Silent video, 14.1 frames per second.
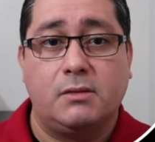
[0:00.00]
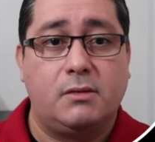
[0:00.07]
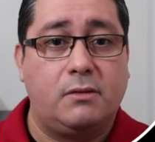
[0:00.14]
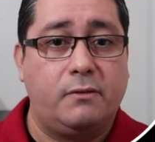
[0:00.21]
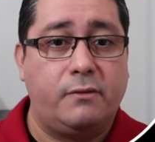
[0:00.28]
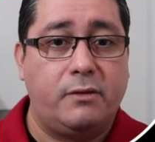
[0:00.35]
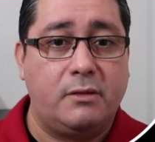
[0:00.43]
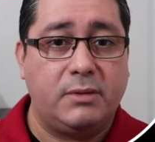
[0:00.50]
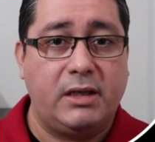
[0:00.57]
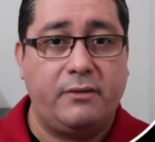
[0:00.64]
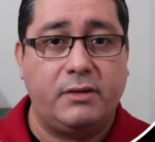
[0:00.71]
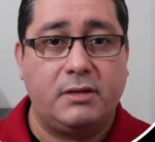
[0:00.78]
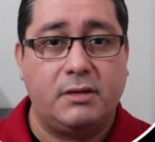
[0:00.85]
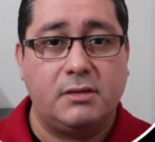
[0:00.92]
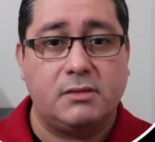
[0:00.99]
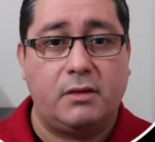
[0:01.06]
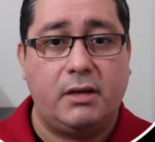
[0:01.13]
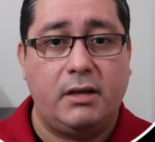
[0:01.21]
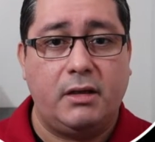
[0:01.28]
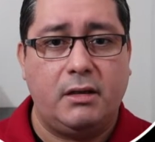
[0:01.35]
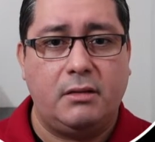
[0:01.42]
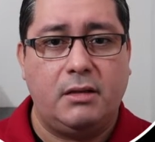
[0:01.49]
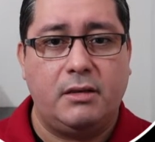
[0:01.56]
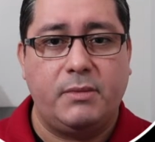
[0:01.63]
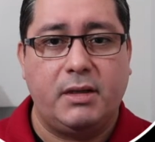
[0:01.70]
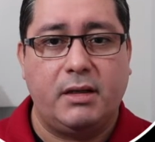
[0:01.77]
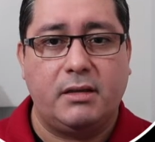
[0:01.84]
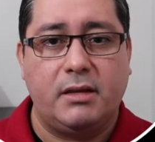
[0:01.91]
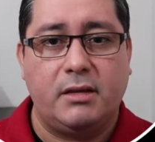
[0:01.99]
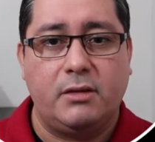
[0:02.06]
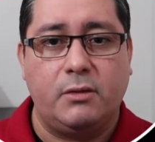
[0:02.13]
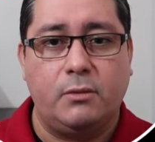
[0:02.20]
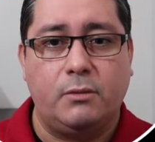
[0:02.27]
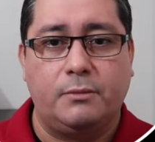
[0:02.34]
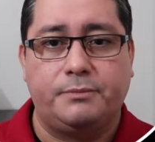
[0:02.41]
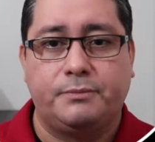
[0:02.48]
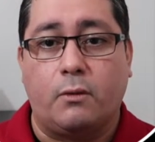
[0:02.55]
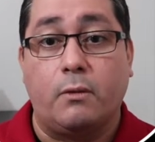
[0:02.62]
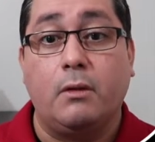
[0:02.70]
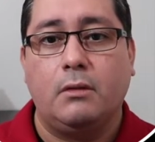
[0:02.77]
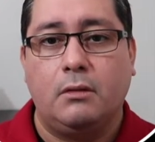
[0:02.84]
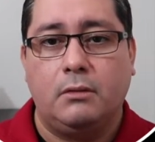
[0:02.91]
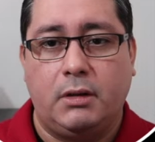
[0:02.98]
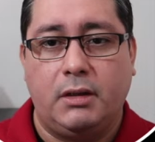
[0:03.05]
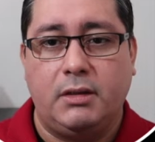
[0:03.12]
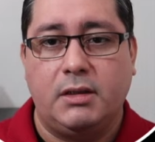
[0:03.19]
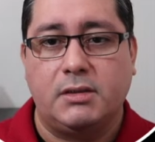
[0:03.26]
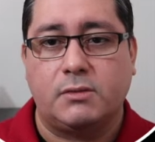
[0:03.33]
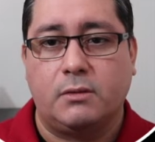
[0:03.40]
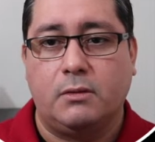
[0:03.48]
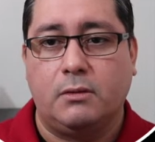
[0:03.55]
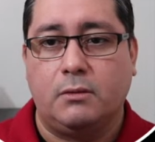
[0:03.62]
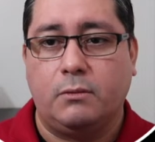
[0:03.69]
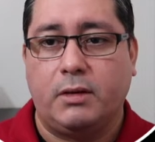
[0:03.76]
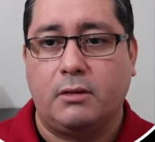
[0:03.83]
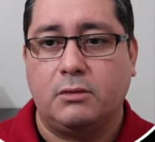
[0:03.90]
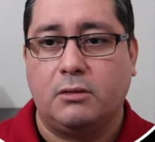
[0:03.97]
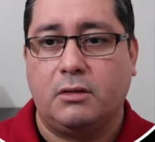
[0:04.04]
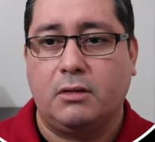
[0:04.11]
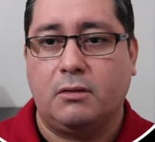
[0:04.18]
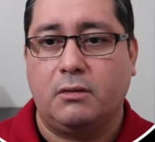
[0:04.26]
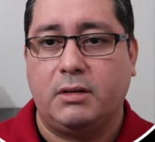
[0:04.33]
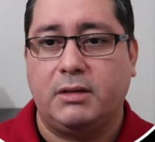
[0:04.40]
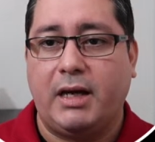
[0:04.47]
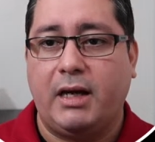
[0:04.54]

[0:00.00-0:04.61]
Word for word: to confirm everything is okay, let me add a new role. In this role we're going to call it